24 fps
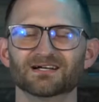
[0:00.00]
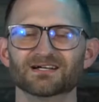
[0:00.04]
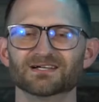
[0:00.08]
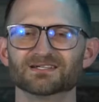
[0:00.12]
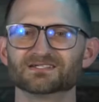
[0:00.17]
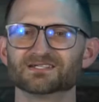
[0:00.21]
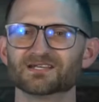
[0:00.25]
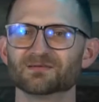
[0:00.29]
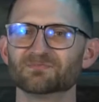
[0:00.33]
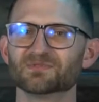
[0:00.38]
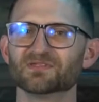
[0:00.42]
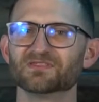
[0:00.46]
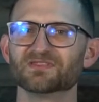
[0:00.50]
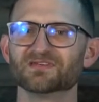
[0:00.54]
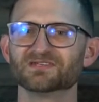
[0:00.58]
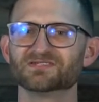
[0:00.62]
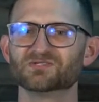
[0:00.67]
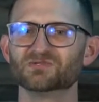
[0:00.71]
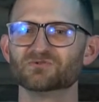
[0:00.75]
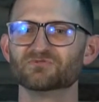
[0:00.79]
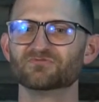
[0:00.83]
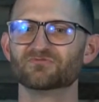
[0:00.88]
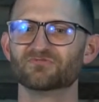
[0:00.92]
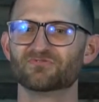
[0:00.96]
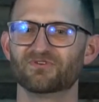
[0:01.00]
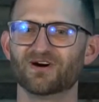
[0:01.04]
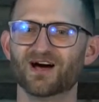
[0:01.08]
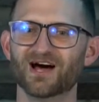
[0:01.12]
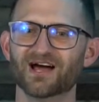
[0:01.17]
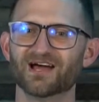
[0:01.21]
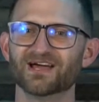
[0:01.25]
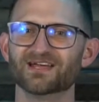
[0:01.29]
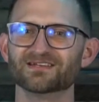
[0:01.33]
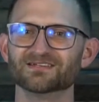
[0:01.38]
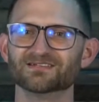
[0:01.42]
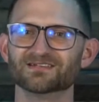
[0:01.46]
something that you
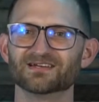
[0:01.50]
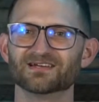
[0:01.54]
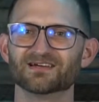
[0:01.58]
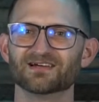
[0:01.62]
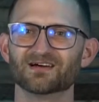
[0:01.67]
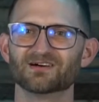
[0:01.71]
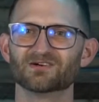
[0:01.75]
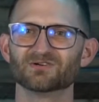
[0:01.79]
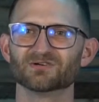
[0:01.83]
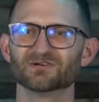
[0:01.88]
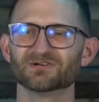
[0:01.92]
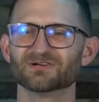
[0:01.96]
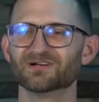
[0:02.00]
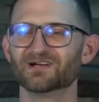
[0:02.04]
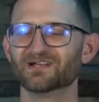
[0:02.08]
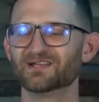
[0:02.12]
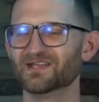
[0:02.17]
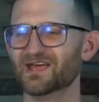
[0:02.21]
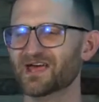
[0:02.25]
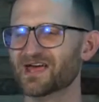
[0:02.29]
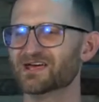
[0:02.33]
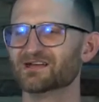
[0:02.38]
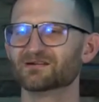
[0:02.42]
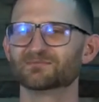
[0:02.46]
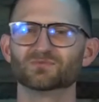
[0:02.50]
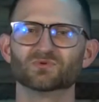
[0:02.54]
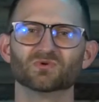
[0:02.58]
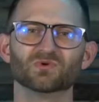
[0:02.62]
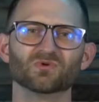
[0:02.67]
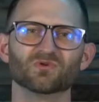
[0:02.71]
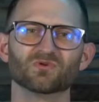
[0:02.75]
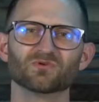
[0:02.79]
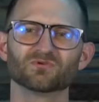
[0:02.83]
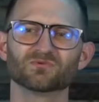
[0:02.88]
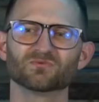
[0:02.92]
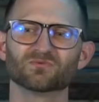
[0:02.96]
find, or an
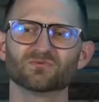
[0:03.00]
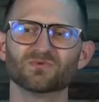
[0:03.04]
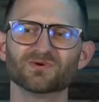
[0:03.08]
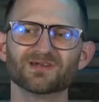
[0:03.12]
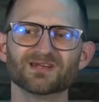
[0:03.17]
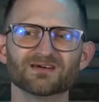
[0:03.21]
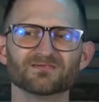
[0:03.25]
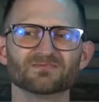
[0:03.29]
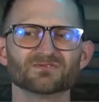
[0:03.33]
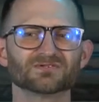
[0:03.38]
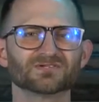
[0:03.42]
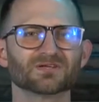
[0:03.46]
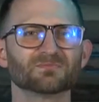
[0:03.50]
animal or whatever,